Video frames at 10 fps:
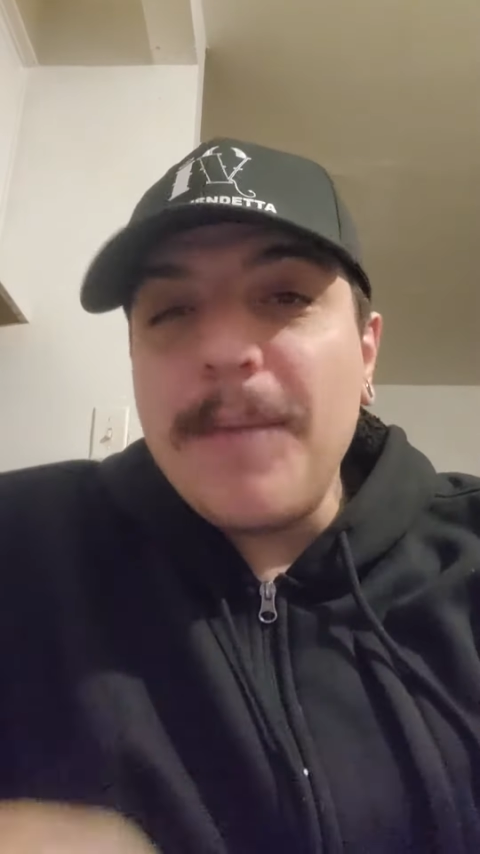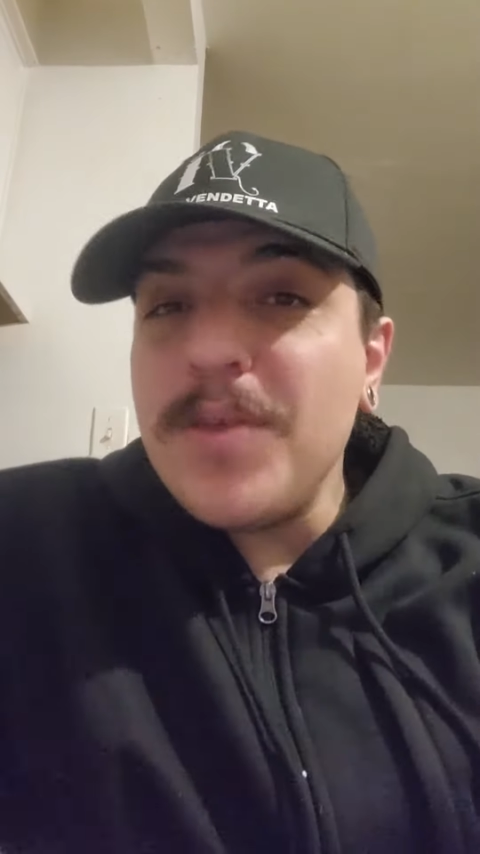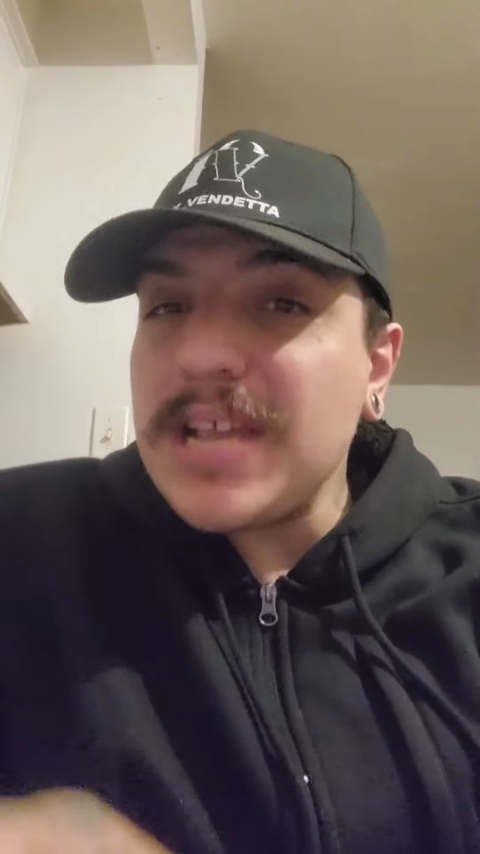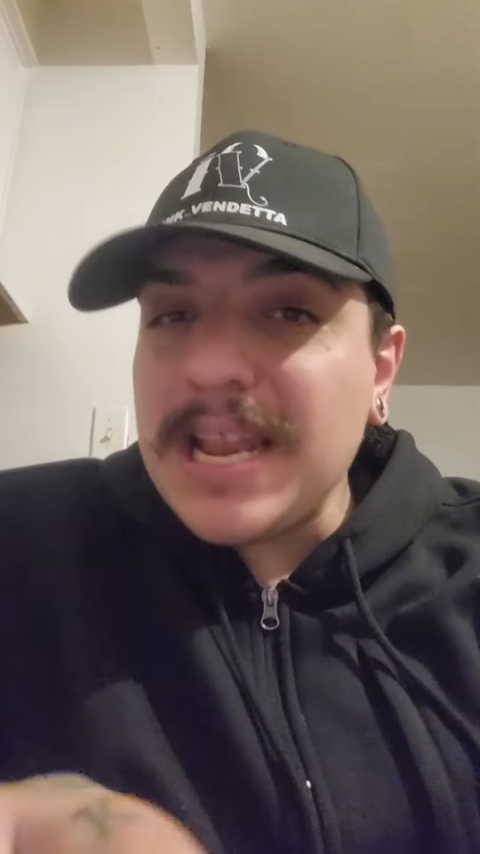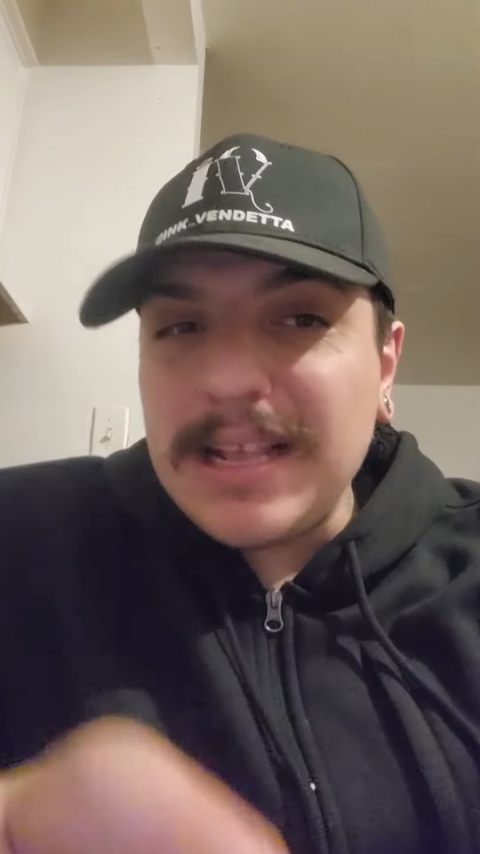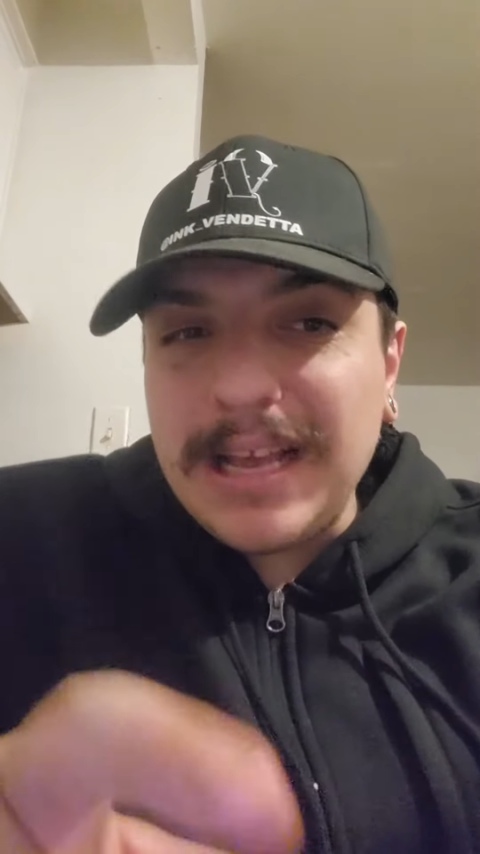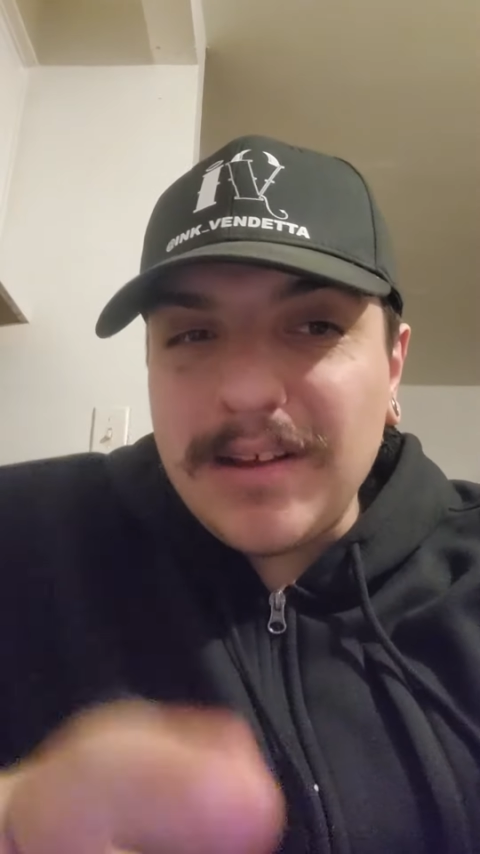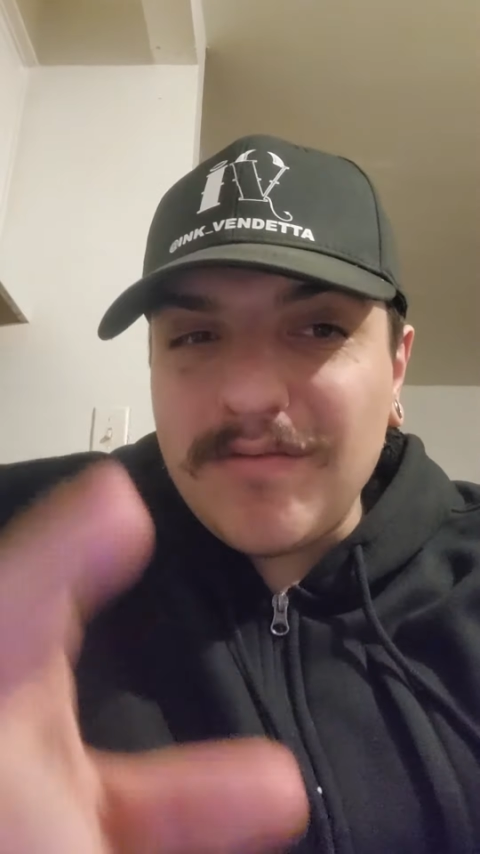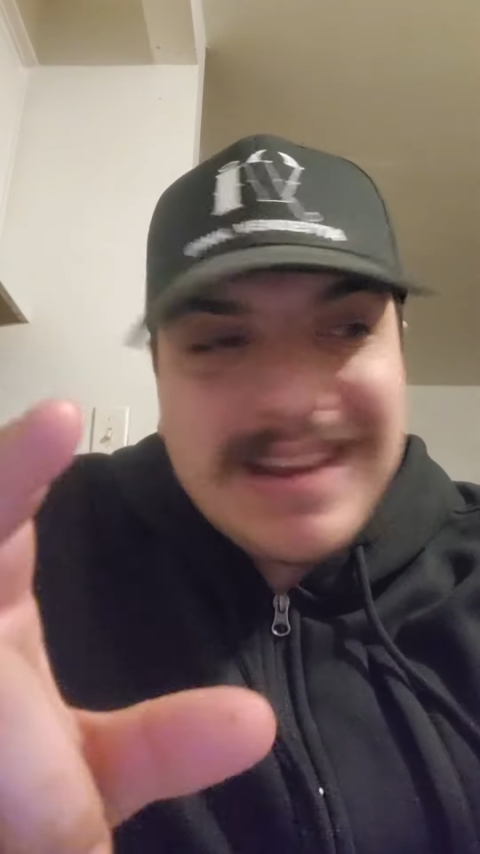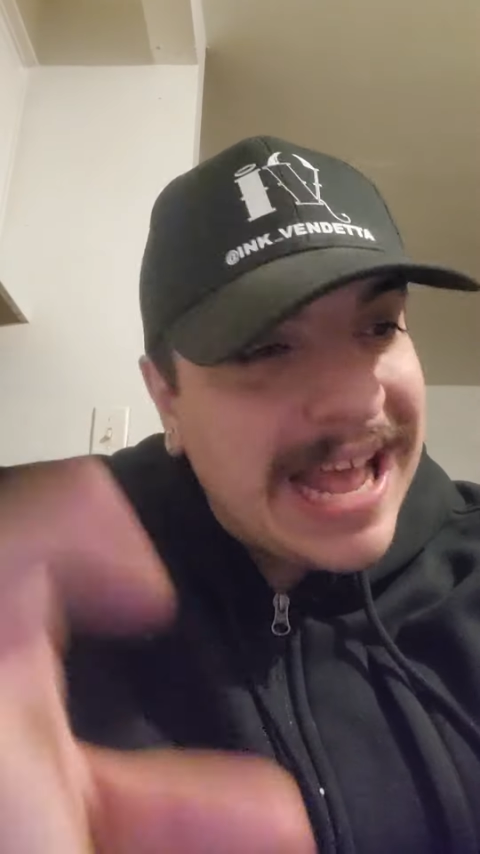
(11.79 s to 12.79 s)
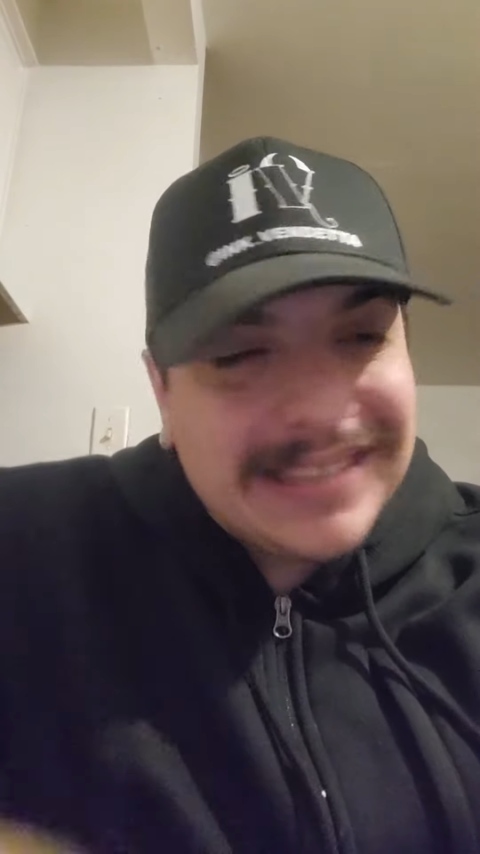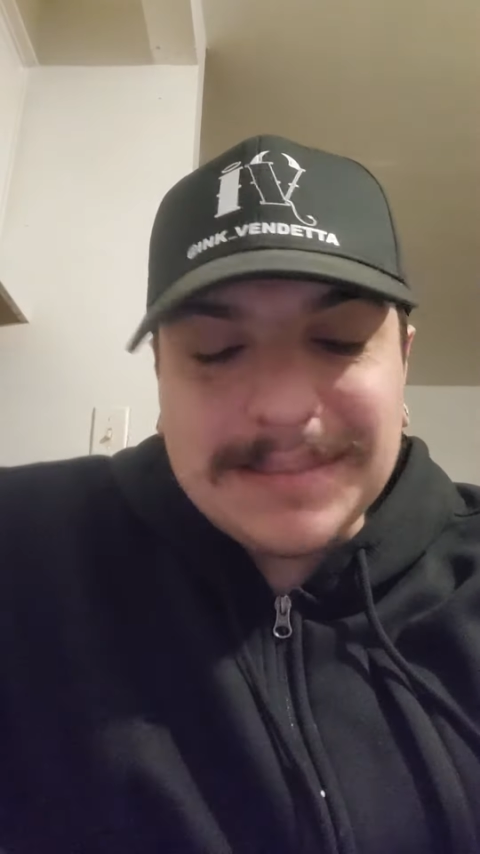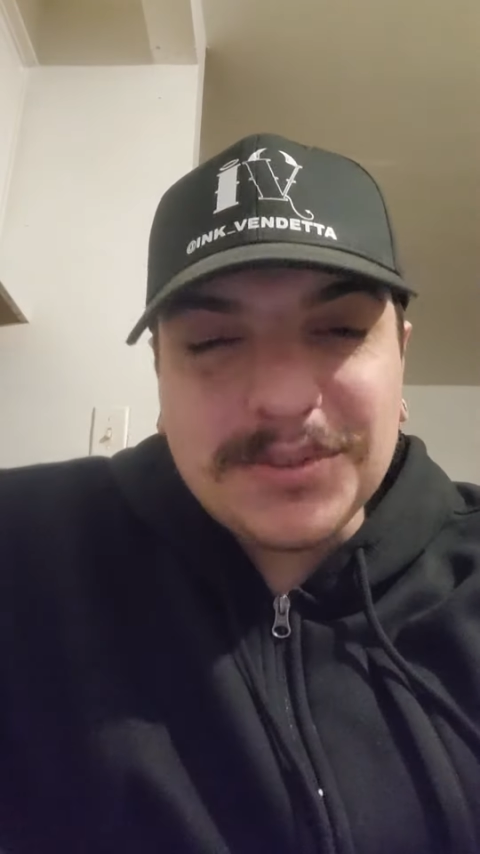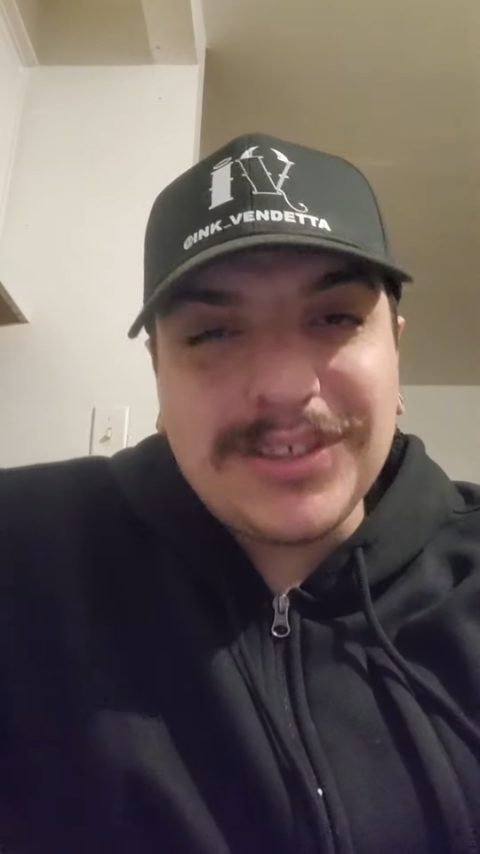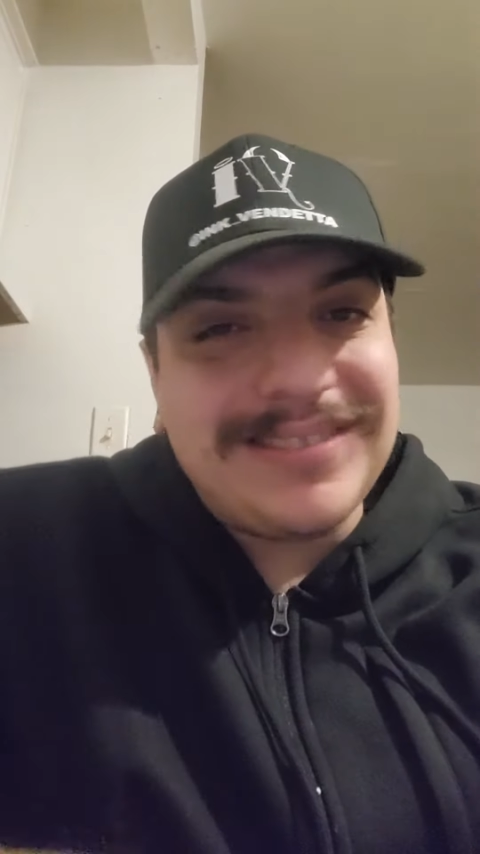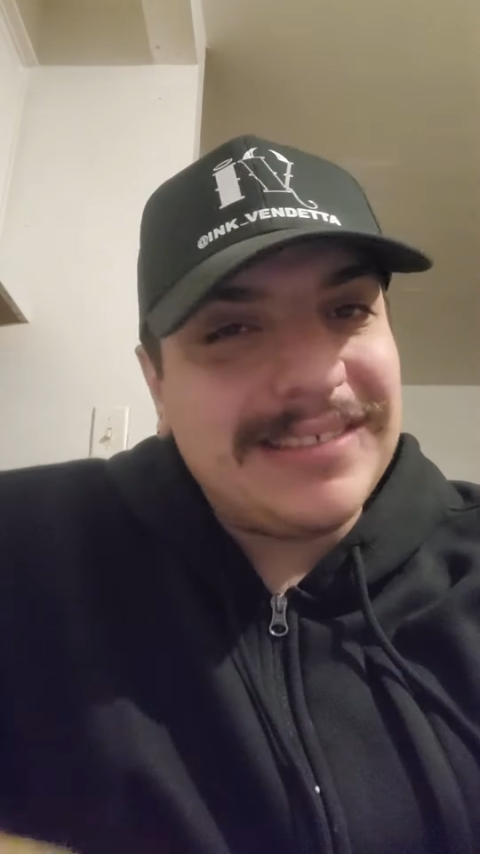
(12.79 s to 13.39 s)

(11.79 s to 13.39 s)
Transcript: But again, last episode of